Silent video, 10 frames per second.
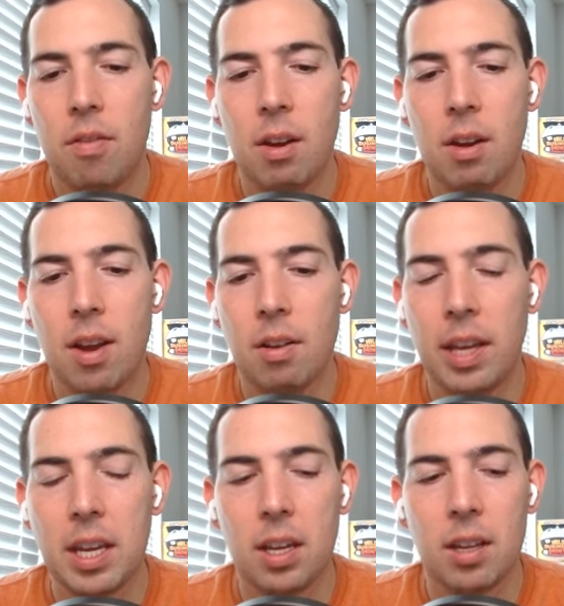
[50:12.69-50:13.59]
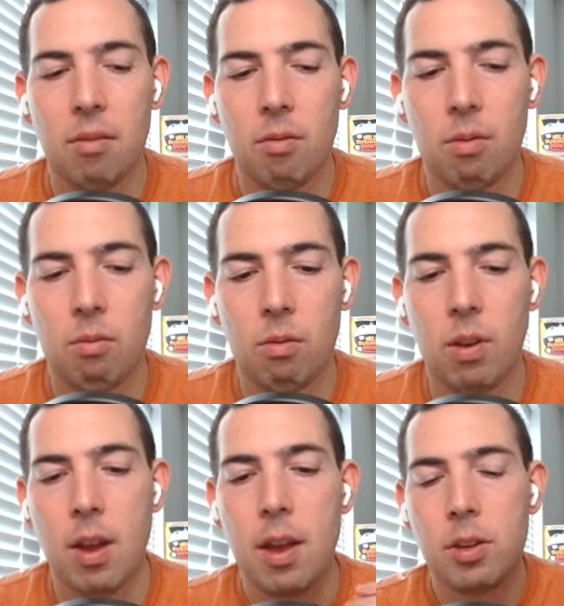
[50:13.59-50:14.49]
they're like
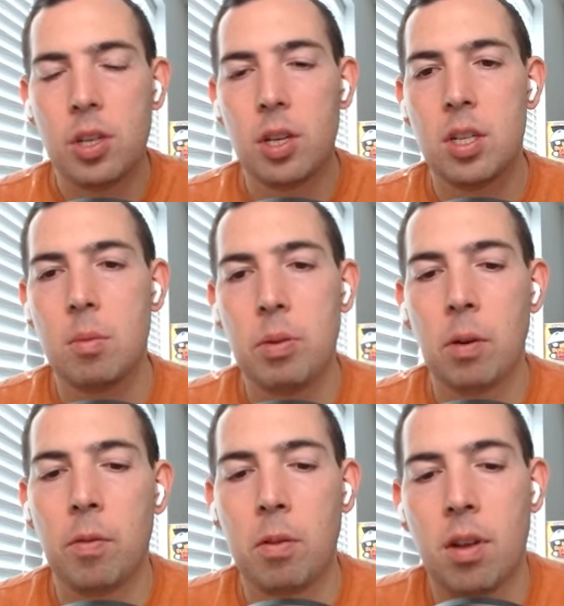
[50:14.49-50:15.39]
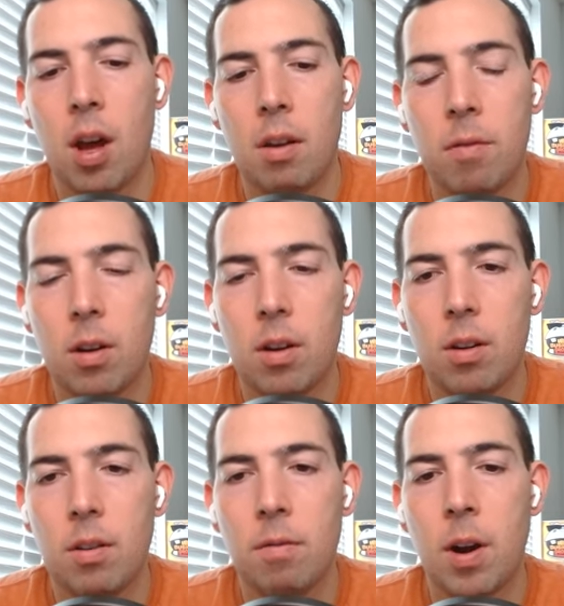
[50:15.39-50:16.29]
it's just a beautiful thought
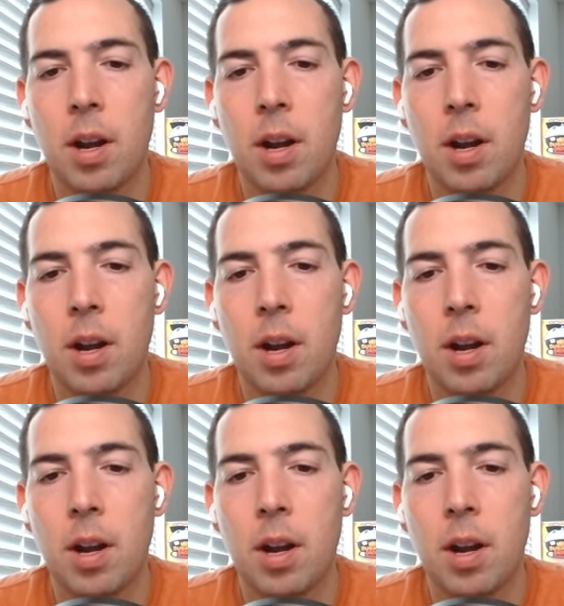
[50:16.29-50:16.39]
for